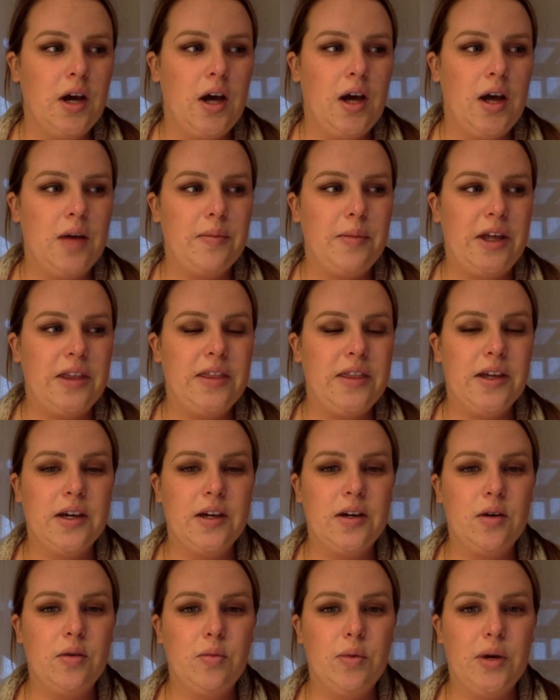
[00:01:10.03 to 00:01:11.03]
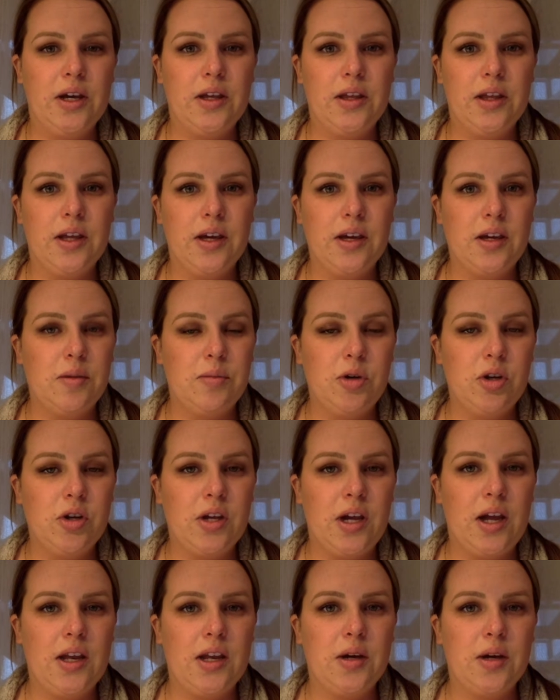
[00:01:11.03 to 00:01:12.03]
I think weekly
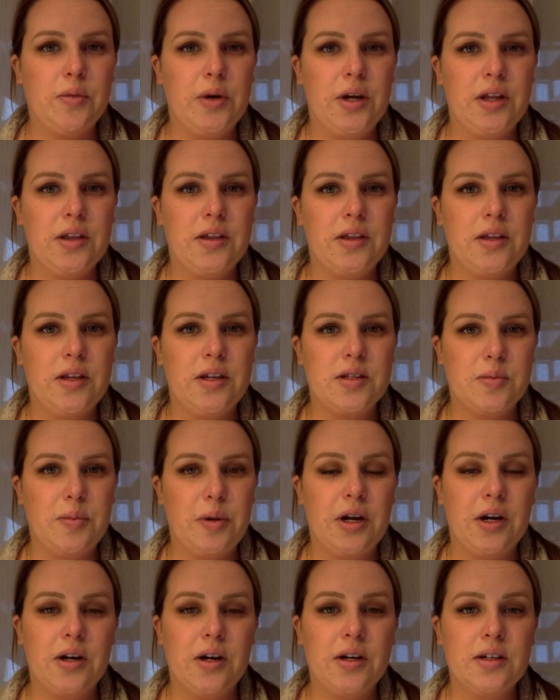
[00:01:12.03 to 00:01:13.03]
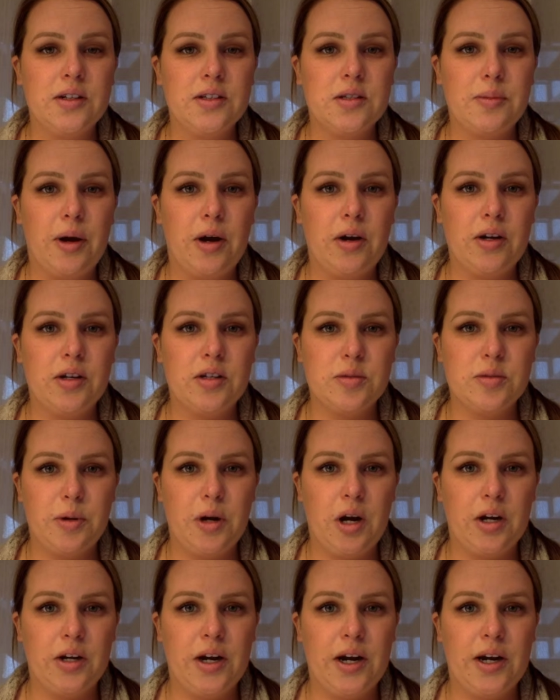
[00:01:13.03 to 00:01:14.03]
communicating with his parents about his
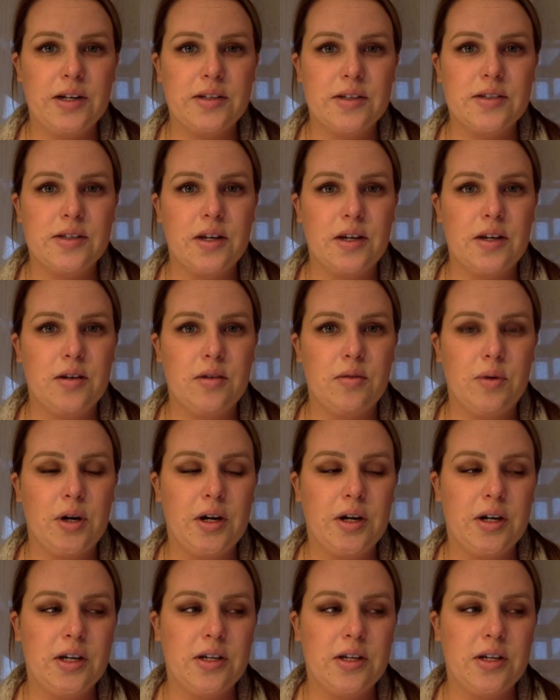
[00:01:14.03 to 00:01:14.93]
progress and